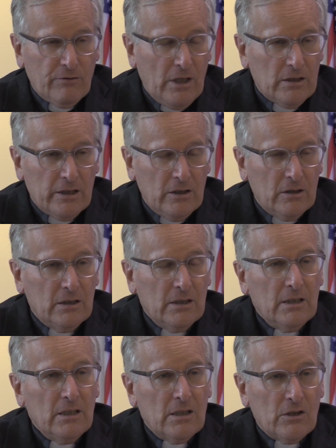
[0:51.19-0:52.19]

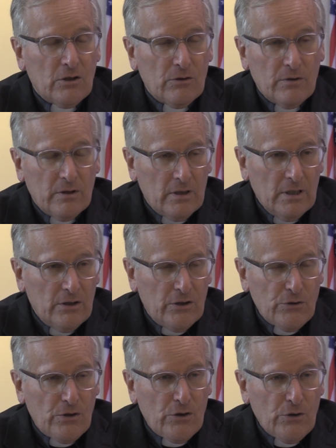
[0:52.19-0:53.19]
There's
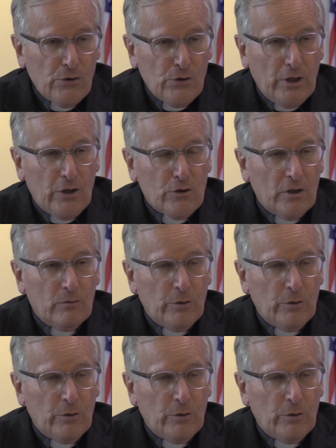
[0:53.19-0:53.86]
this distinction.